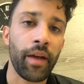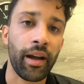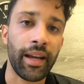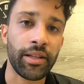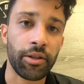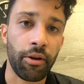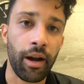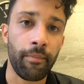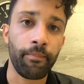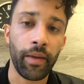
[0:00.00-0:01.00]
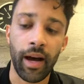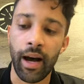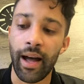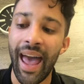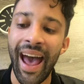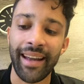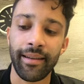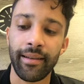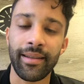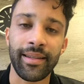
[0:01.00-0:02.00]
on Instagram uh,
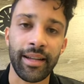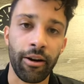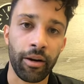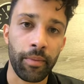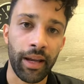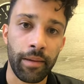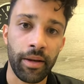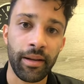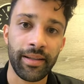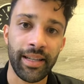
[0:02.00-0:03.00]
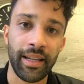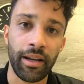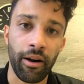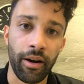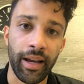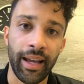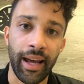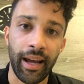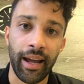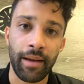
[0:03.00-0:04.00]
at Derek McGibbon, D E R E
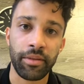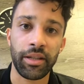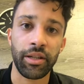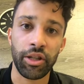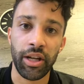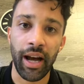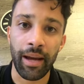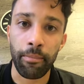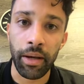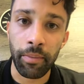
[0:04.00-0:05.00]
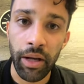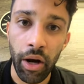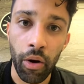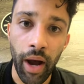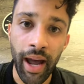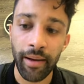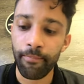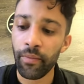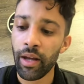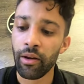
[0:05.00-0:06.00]
K M C G I B B O
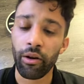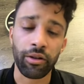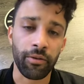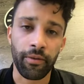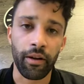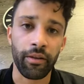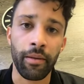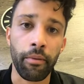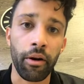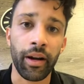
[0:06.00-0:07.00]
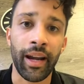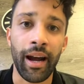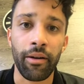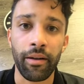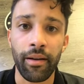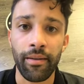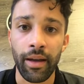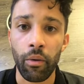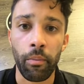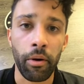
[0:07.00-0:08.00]
N. You can also follow the Embrk account.
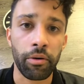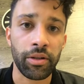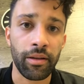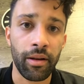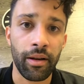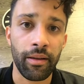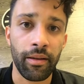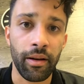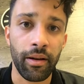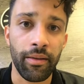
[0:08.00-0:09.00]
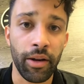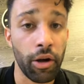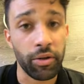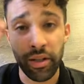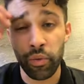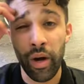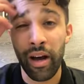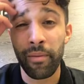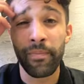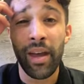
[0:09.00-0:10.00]
They will post the, the, the notes as
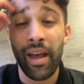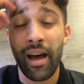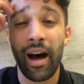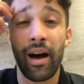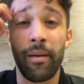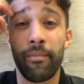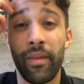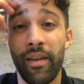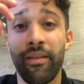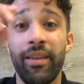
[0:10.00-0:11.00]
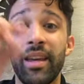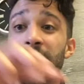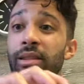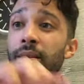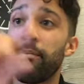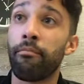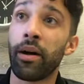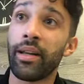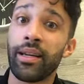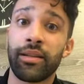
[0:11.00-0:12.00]
well. Um, these
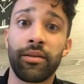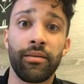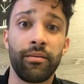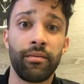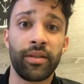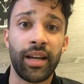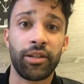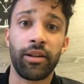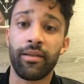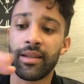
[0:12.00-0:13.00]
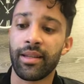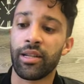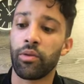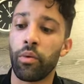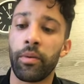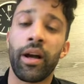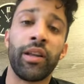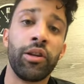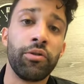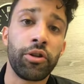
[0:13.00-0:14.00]
Mondays, session. This session will be
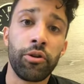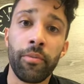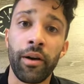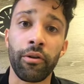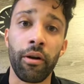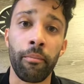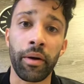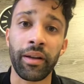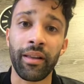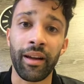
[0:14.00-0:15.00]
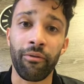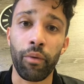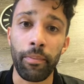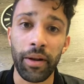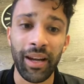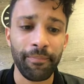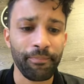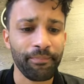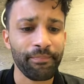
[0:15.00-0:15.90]
on YouTube under Abundant Life Whippany.